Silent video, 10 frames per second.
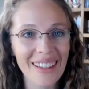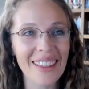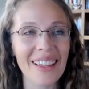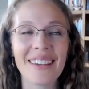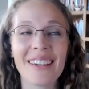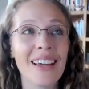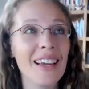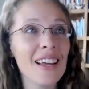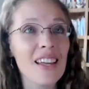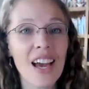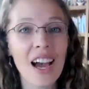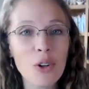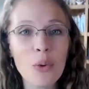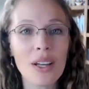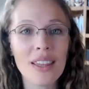Like, I
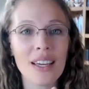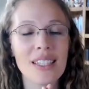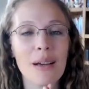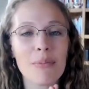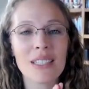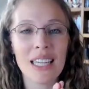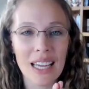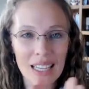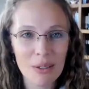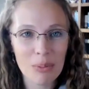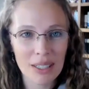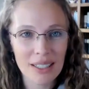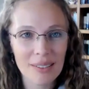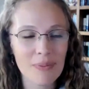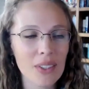don't want that to happen to
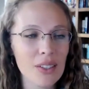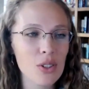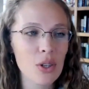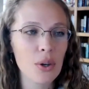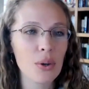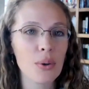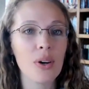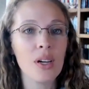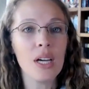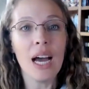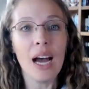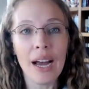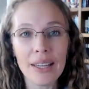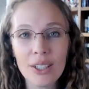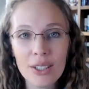anybody. And so
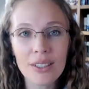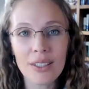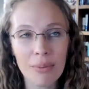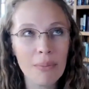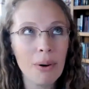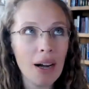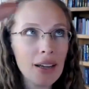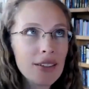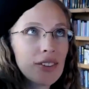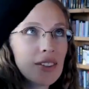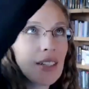I compiled